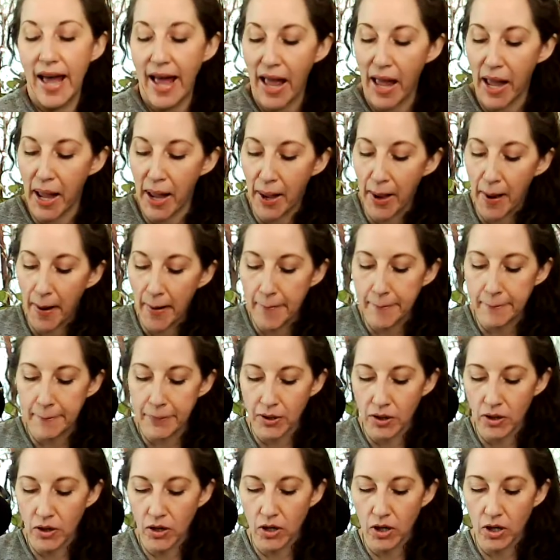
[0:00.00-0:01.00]

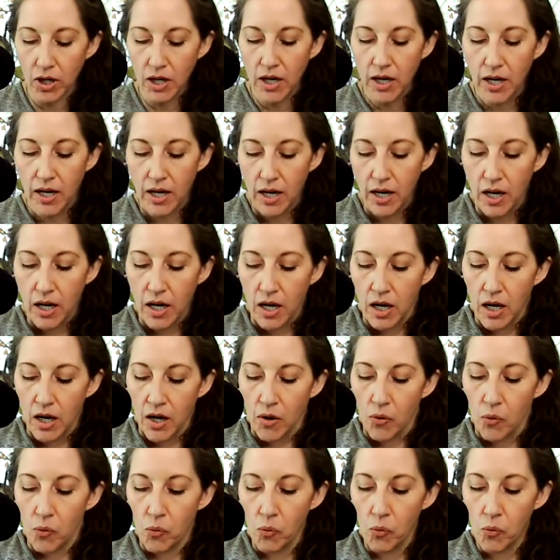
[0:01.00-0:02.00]
amber
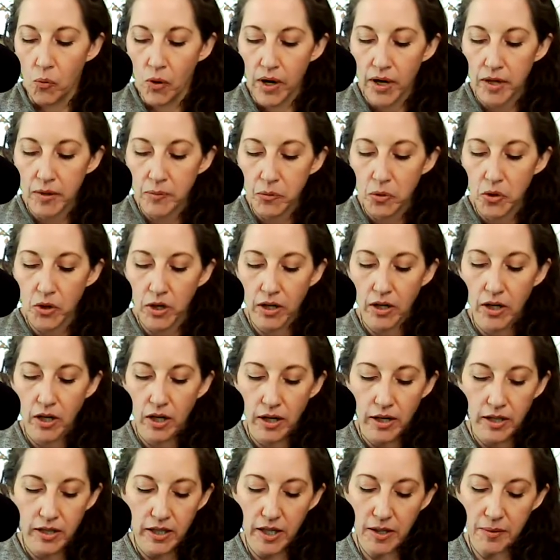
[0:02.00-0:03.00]
one more
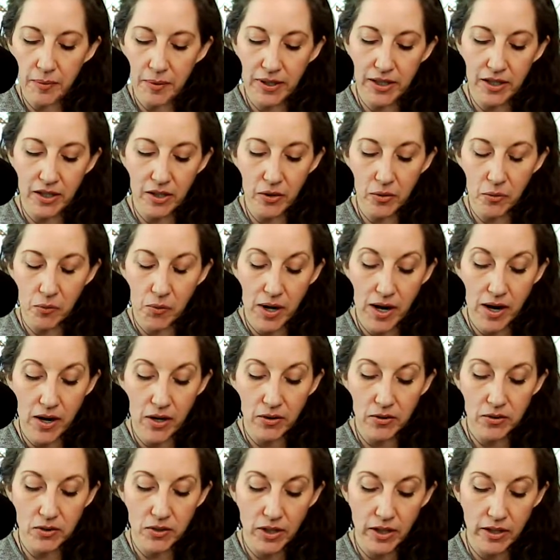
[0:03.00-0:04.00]
card i'm hearing
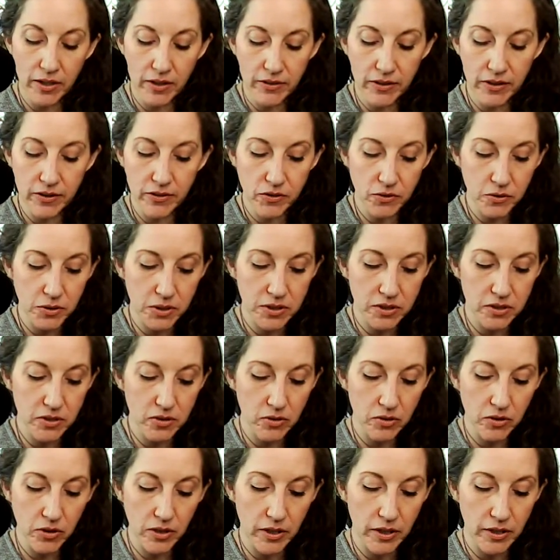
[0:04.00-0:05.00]
wow a lot of these
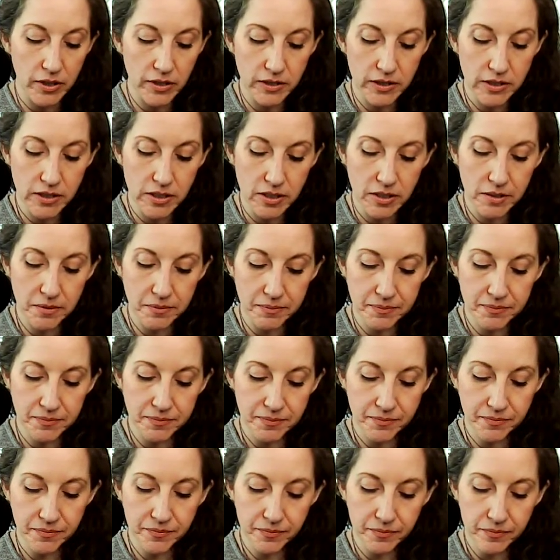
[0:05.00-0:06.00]
crystal cards
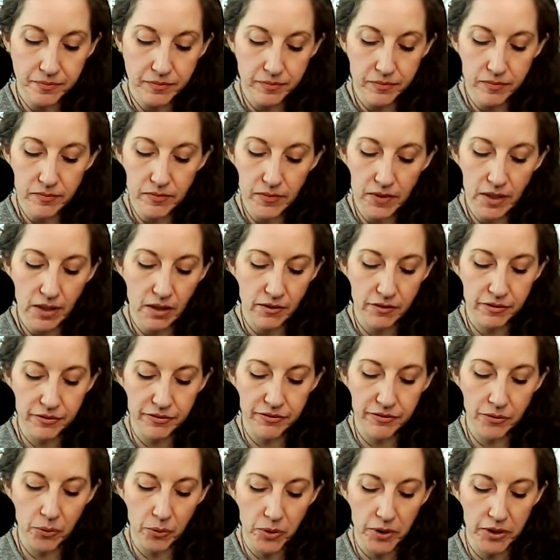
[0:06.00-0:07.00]

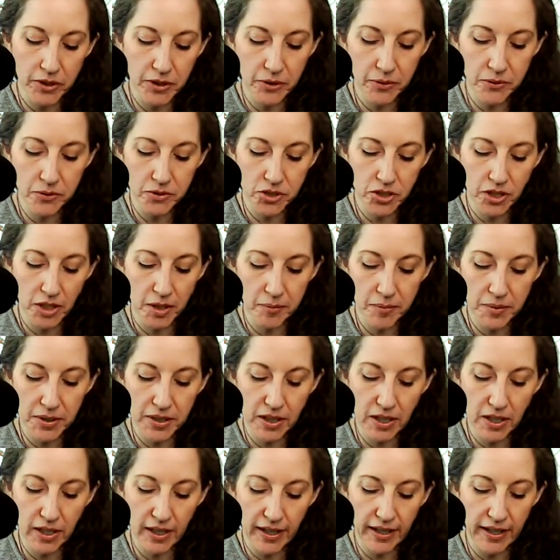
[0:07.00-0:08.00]
for you
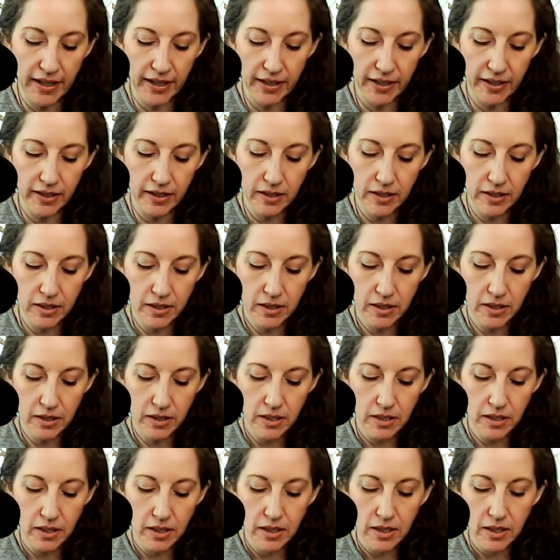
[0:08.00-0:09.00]
gemini
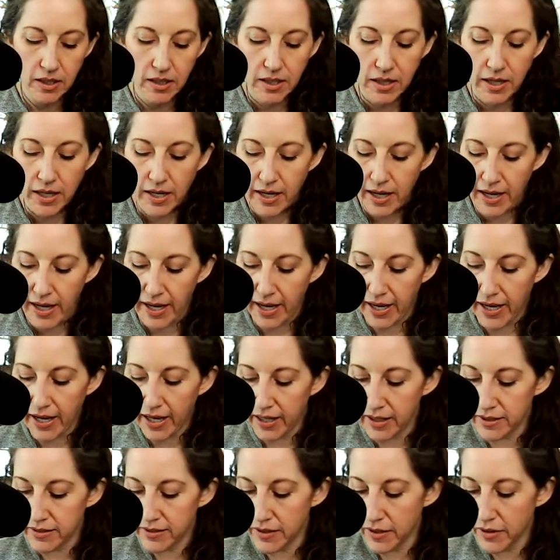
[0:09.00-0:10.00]

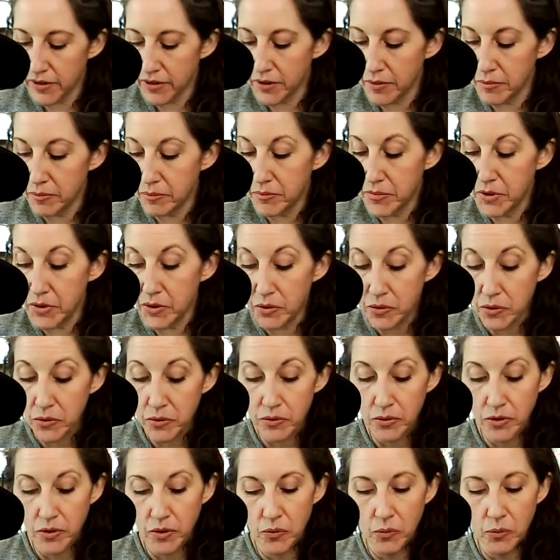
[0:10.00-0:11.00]
and the
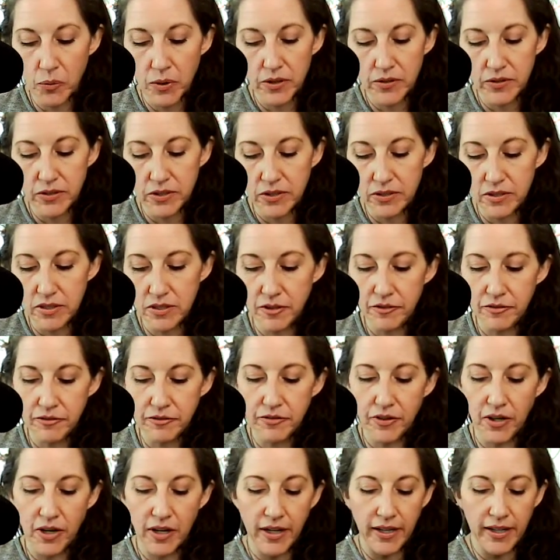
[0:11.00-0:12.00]
moon with
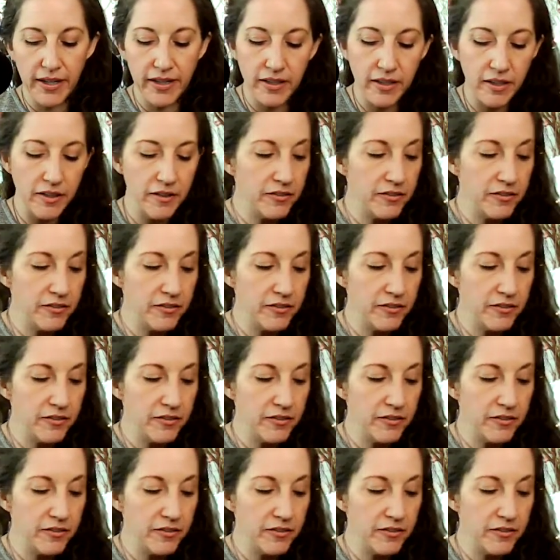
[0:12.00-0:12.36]
divine